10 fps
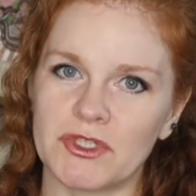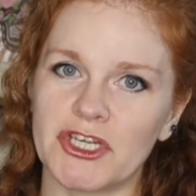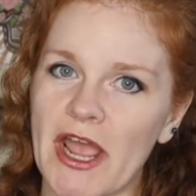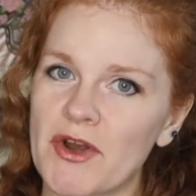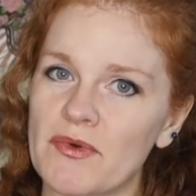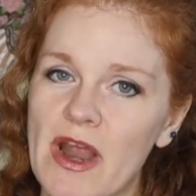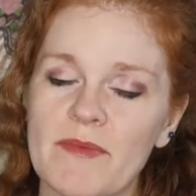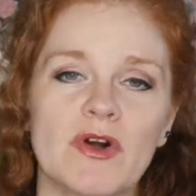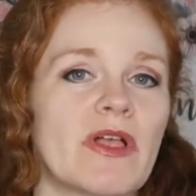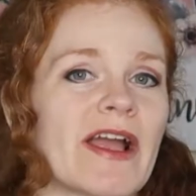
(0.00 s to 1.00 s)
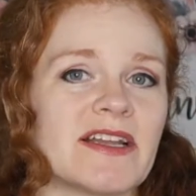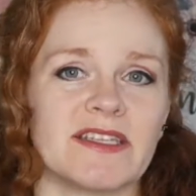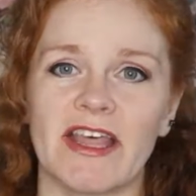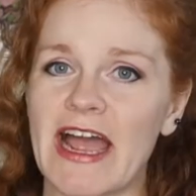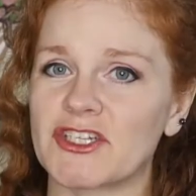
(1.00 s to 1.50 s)
NaNoWriMo like I
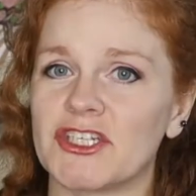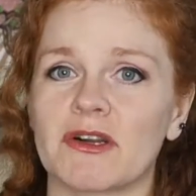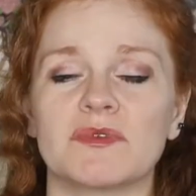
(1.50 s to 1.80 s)
did last year.